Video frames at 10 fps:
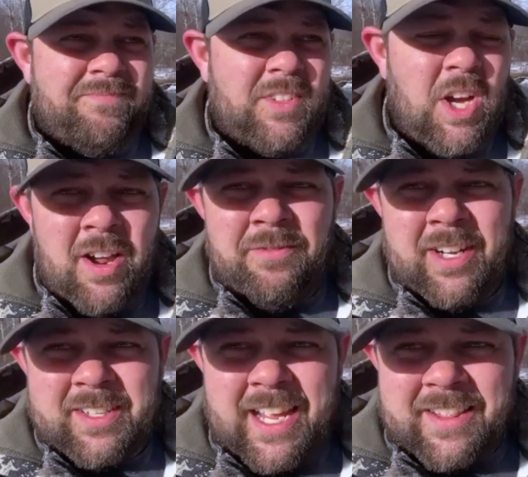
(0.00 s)

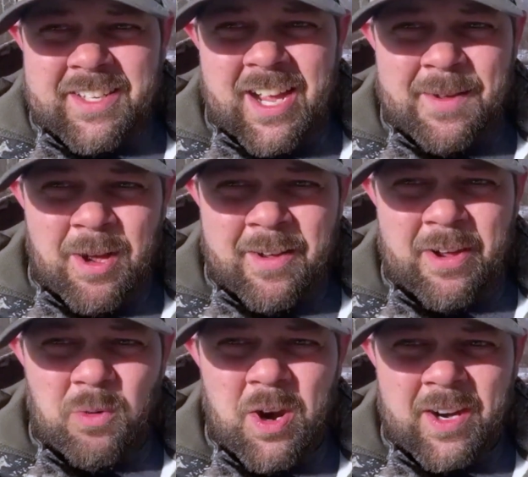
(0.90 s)
conflict getting the time off
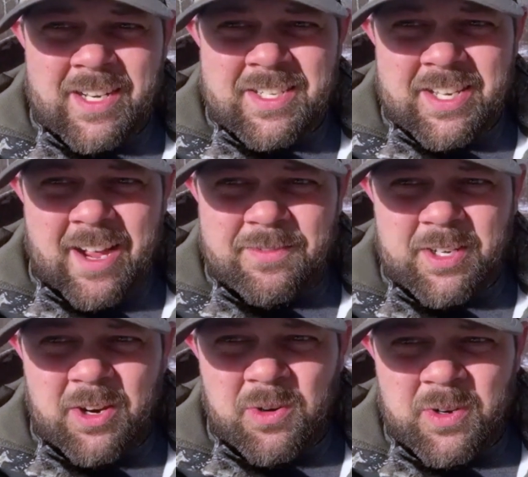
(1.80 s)
at work and stuff.
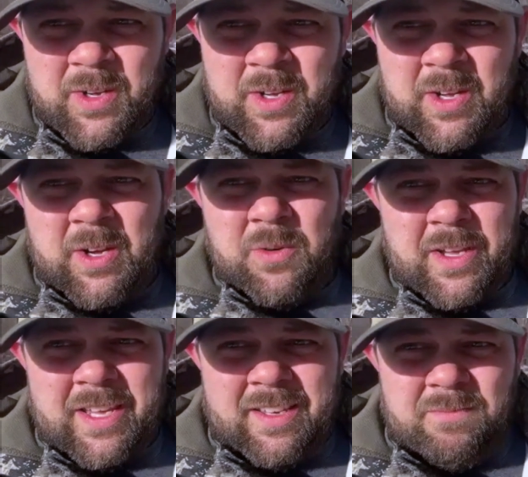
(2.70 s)
So
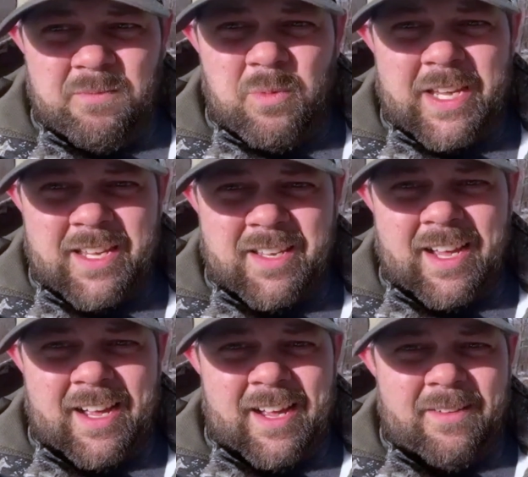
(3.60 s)
we
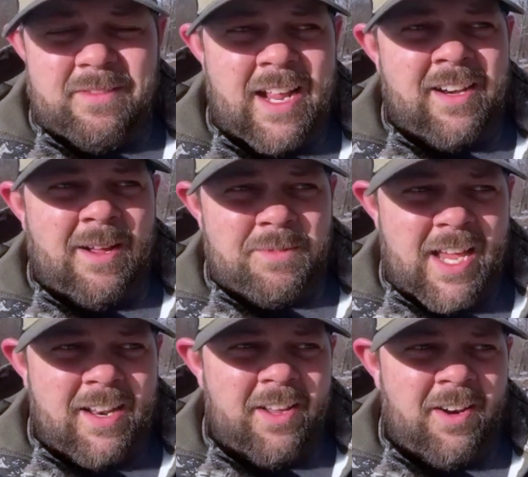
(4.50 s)
ended up
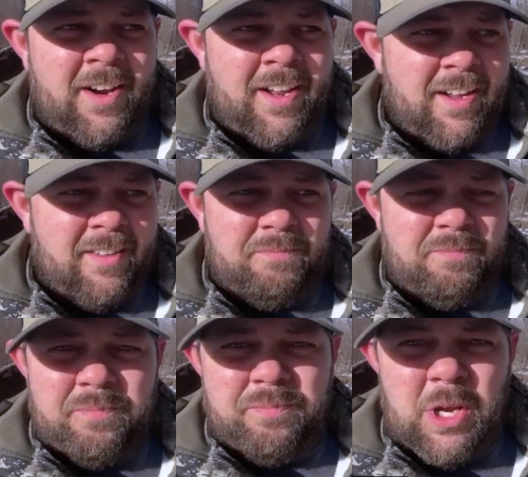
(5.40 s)
settling on a
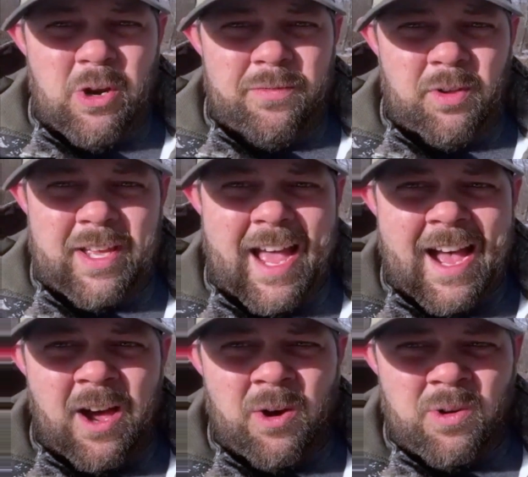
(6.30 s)
beautiful
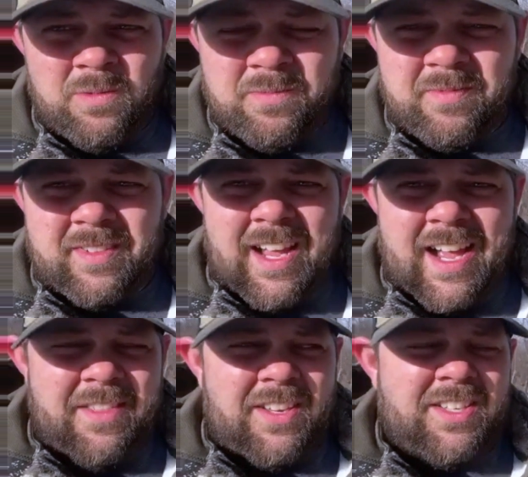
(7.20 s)
cow the